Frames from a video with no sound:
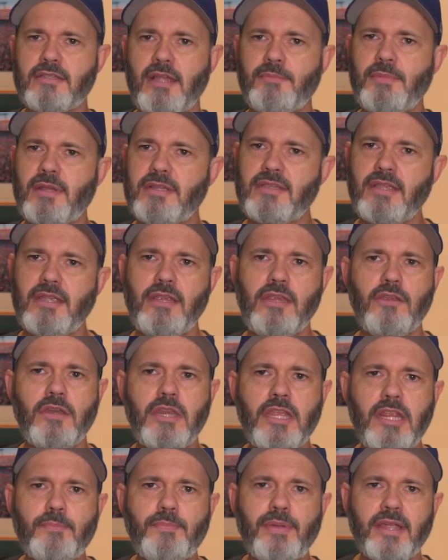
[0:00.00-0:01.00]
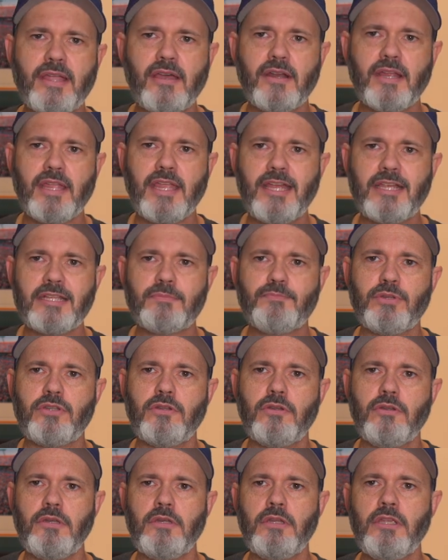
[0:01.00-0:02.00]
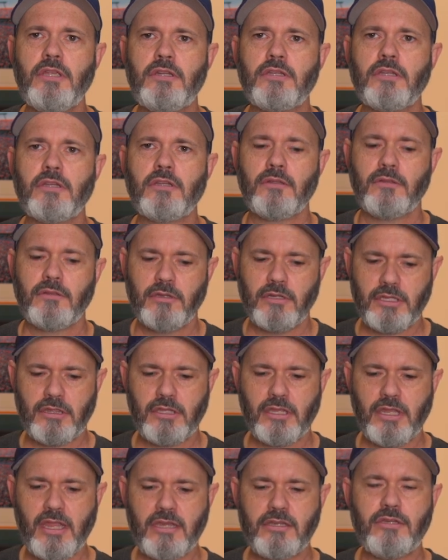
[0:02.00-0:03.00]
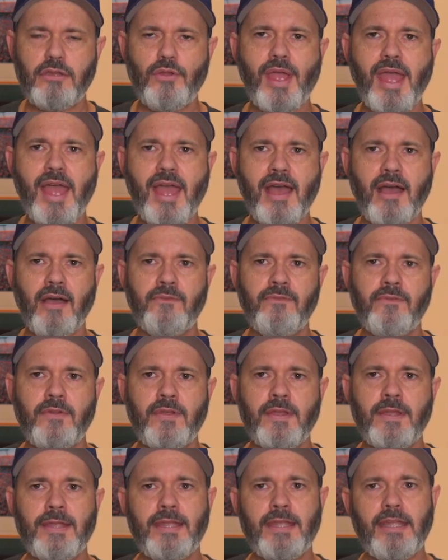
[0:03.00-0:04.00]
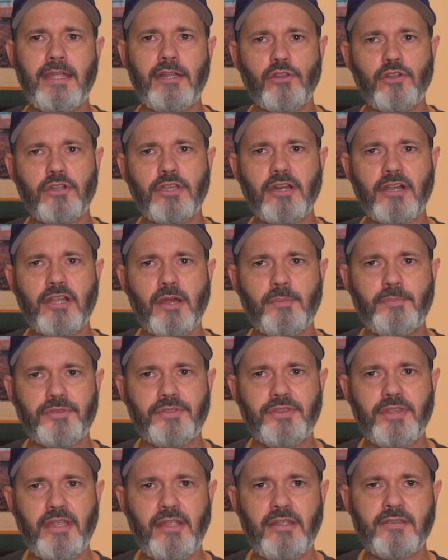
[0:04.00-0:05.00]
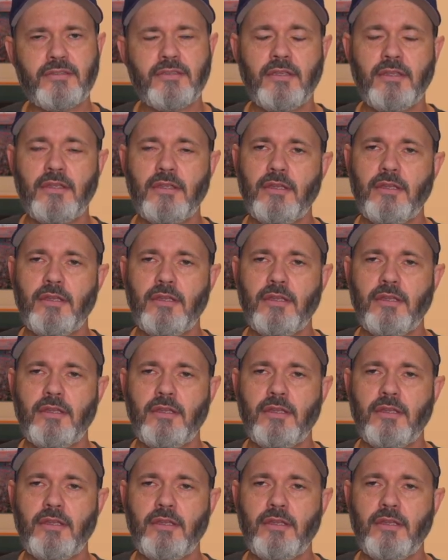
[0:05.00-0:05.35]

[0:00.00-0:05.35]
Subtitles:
I'm not saying you need to pick out a case, but you need to look at the case you have and look at a couple things.